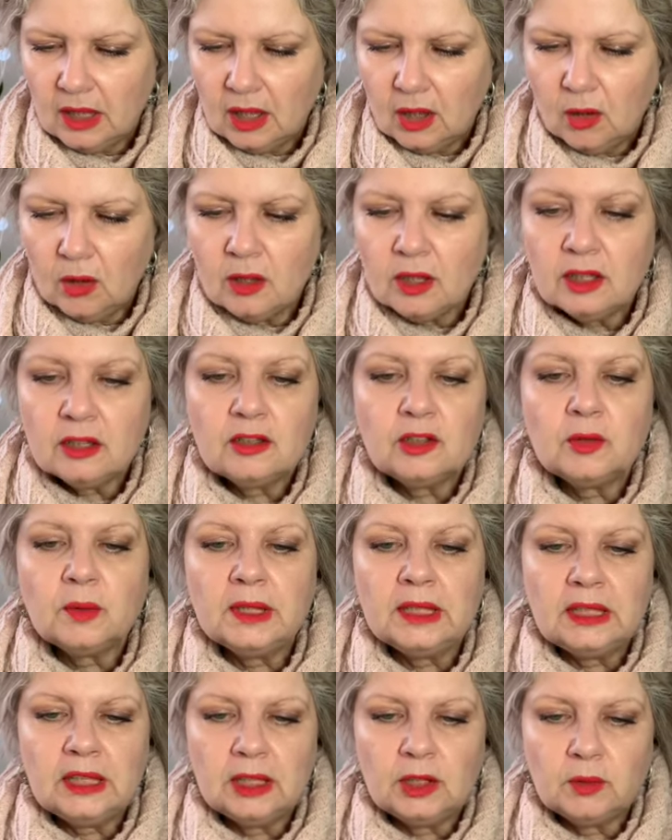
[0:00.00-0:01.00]
August
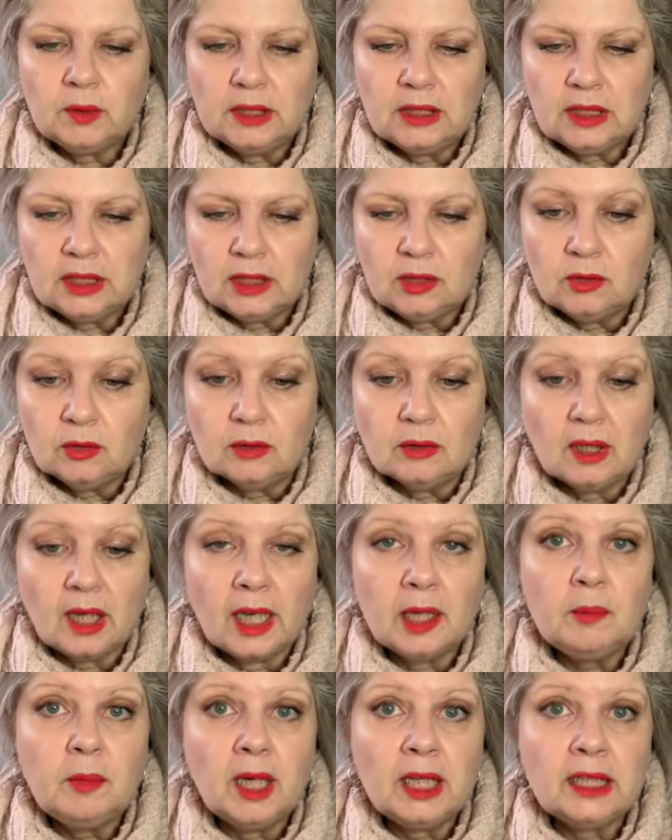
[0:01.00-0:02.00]
2022.
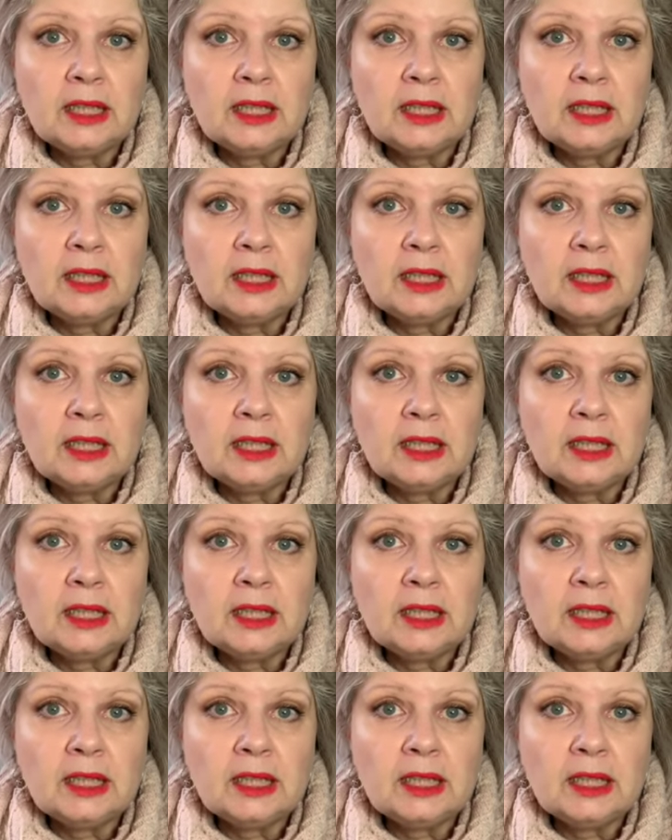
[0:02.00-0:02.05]
I bought